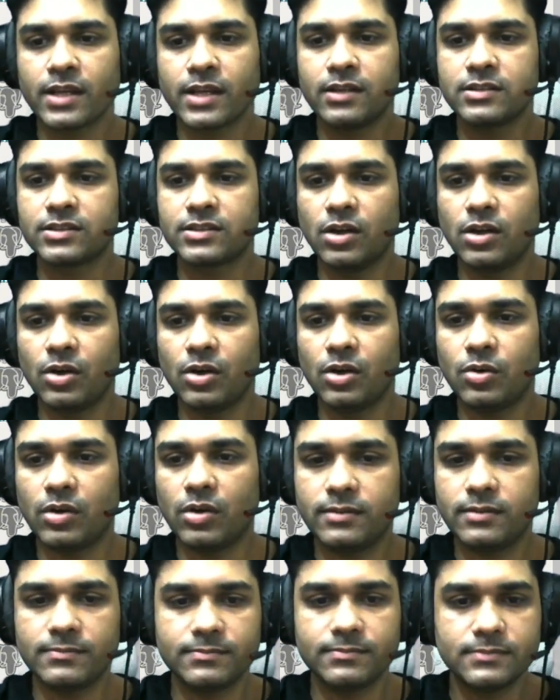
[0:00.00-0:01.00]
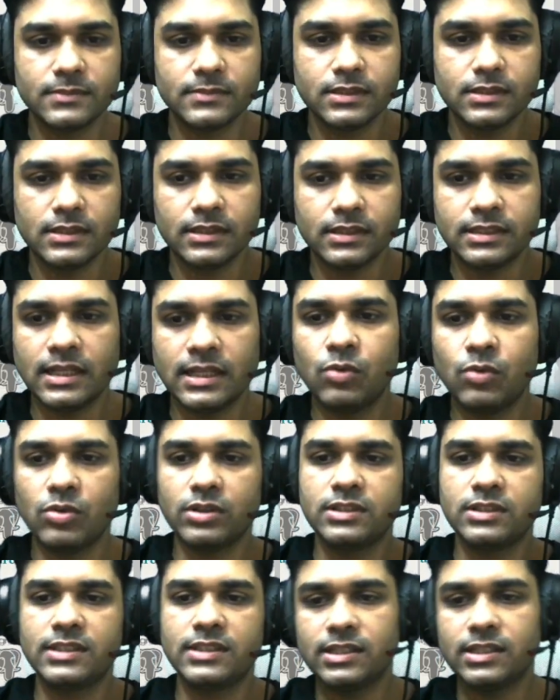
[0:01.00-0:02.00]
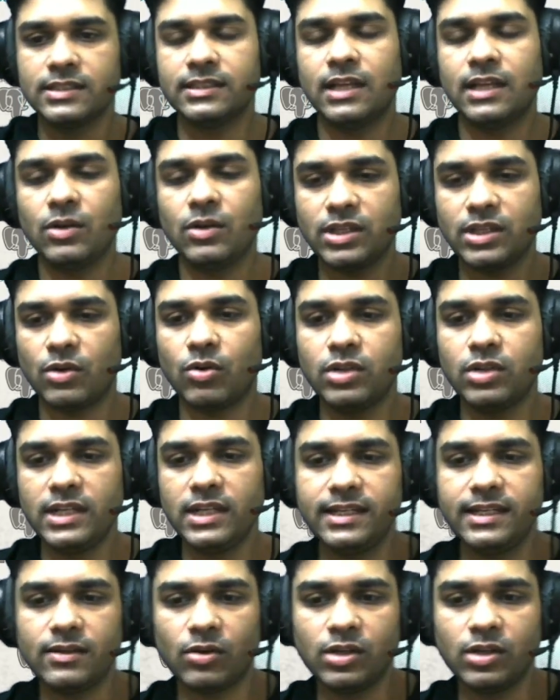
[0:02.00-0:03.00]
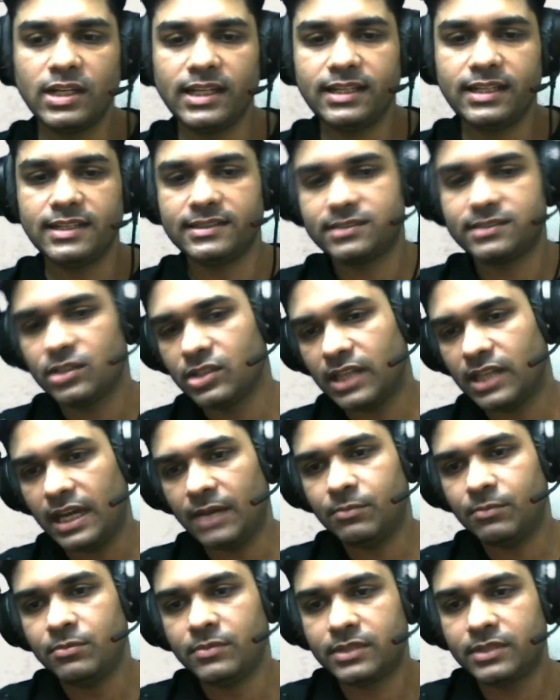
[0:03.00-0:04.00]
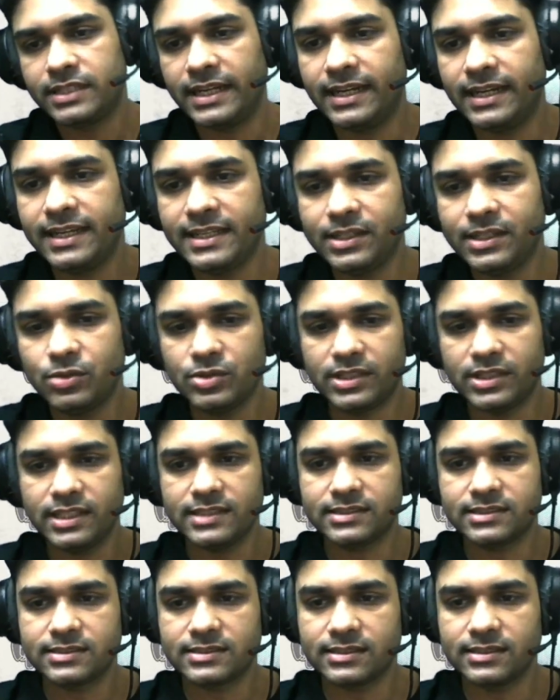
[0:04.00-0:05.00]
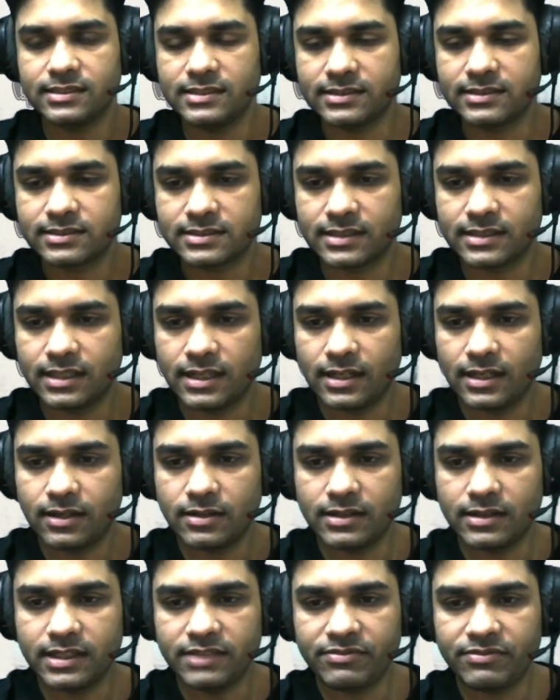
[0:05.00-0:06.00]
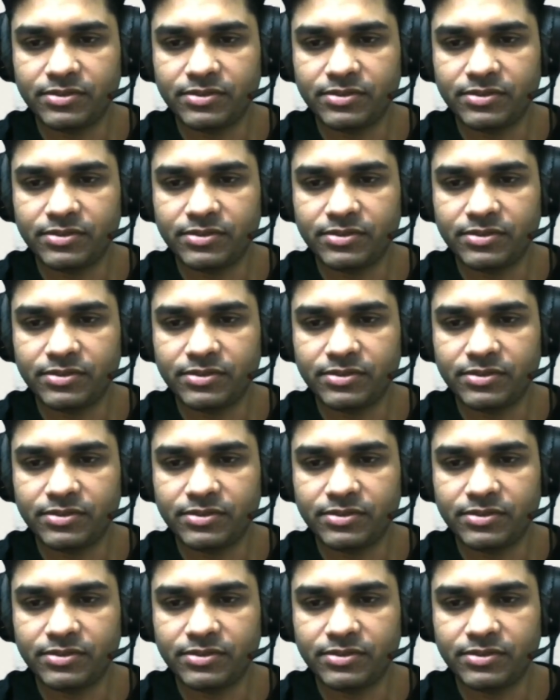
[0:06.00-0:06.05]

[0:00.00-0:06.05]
So now the only reason I'm telling you this is if